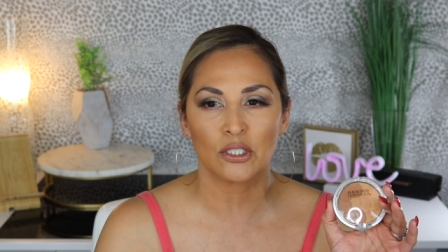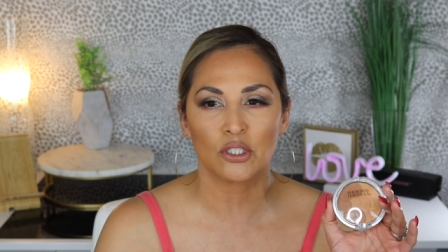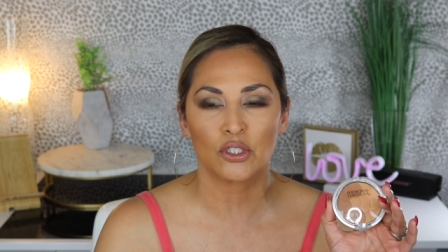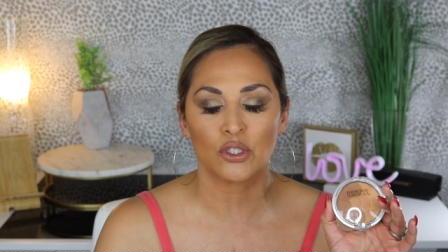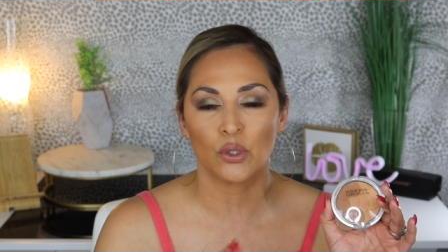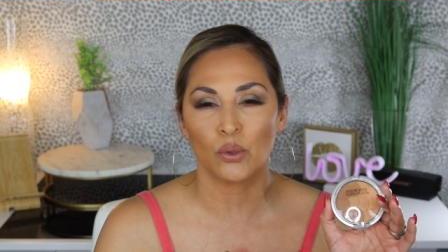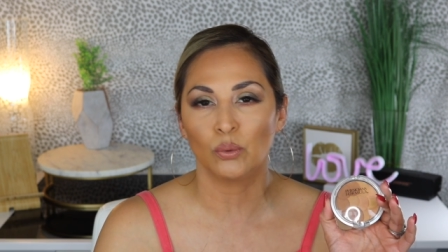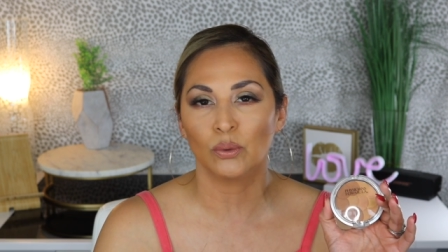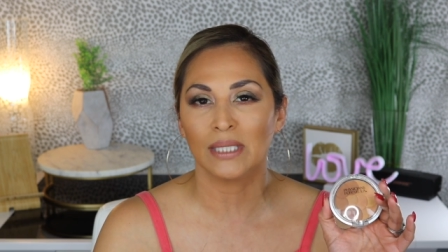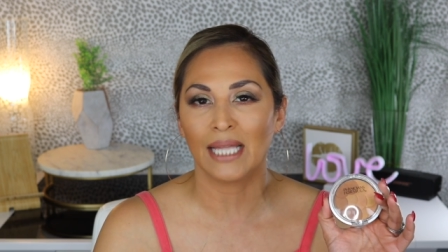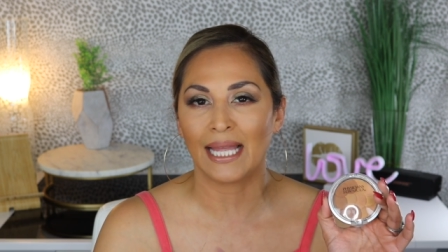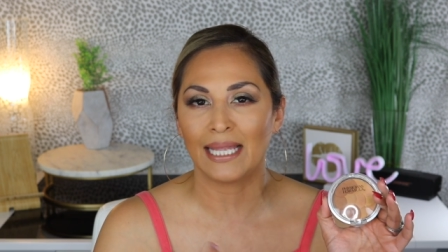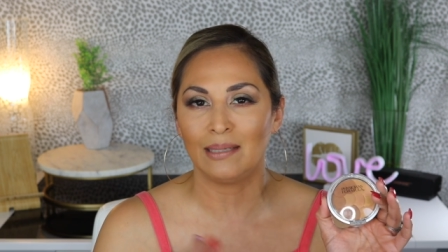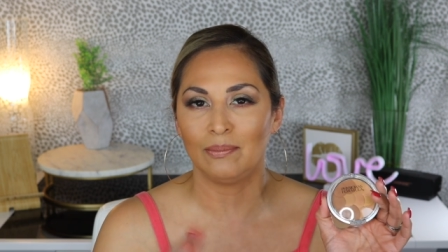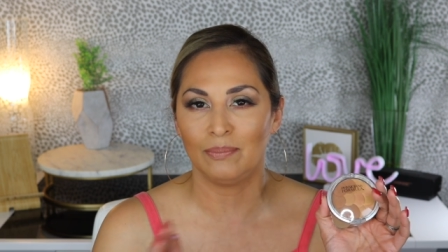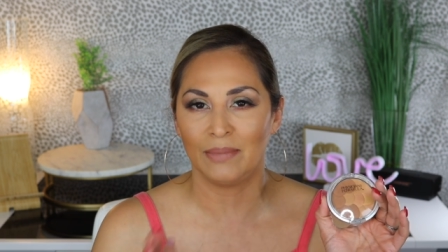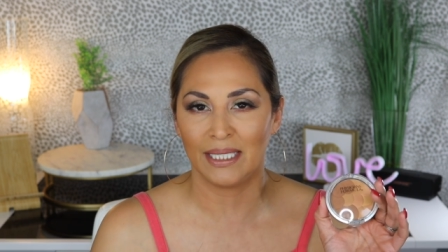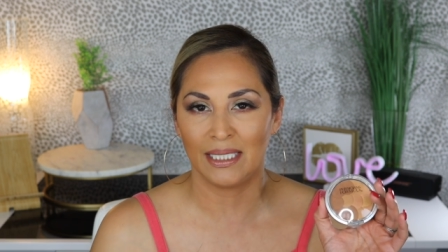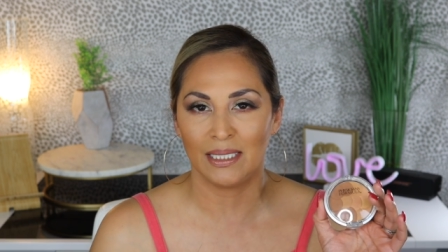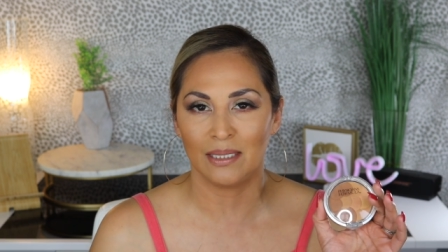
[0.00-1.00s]
to light
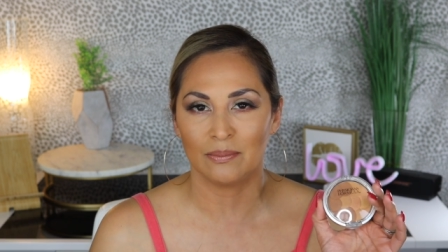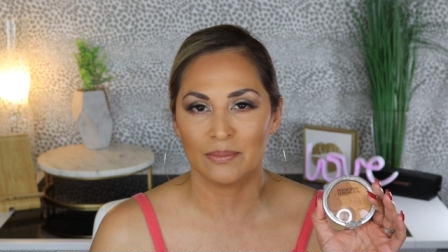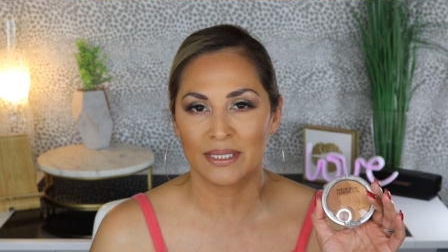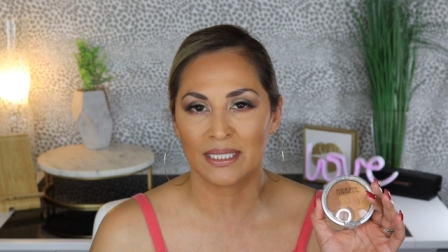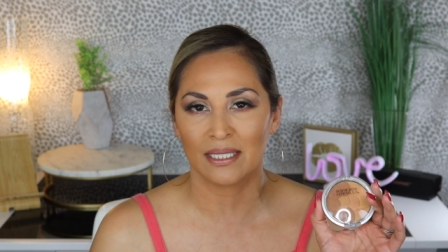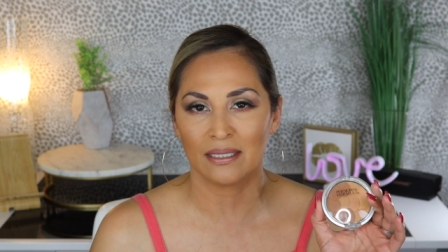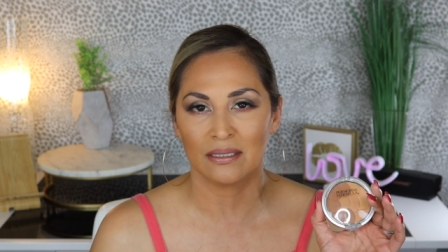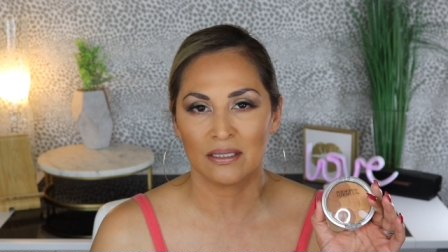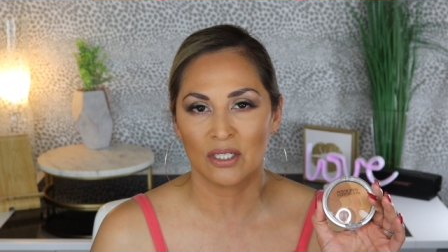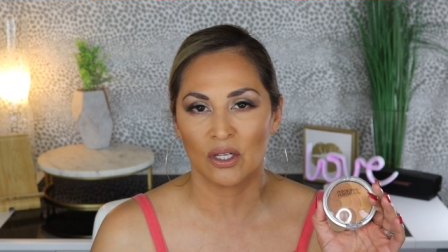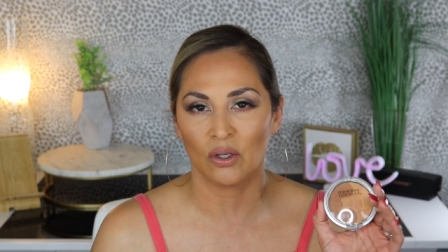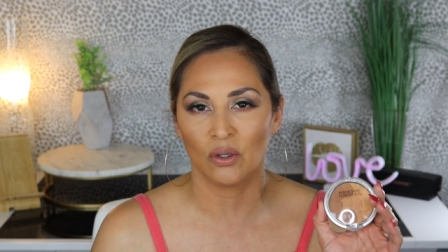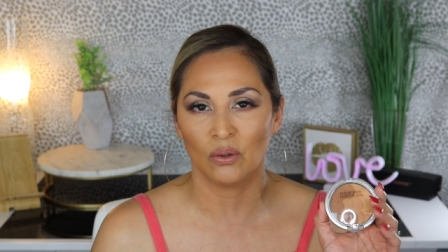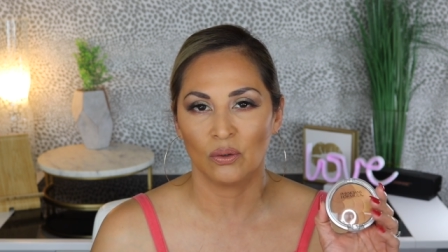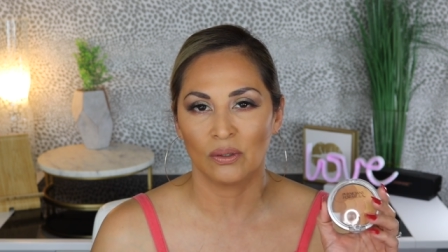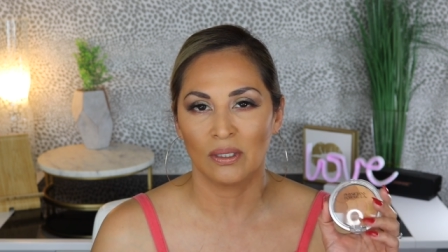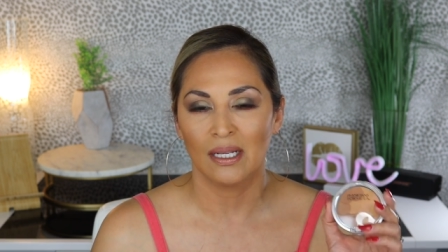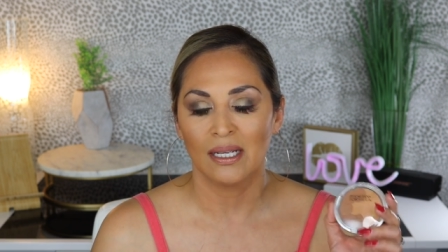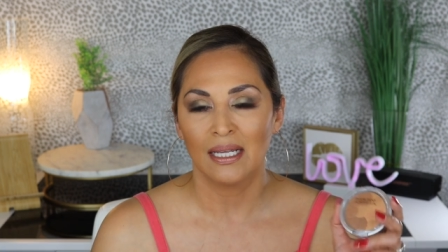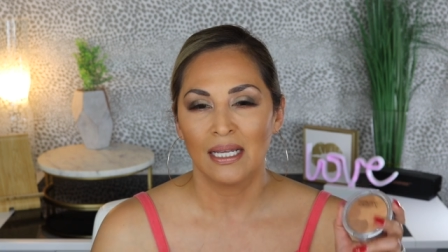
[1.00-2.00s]
medium skin
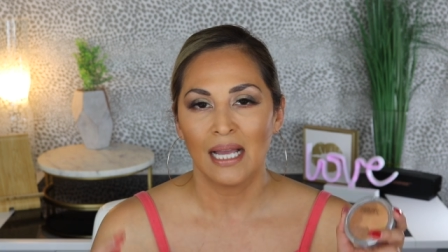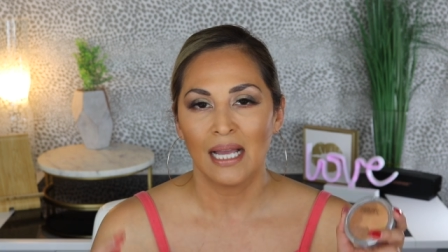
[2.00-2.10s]
tone.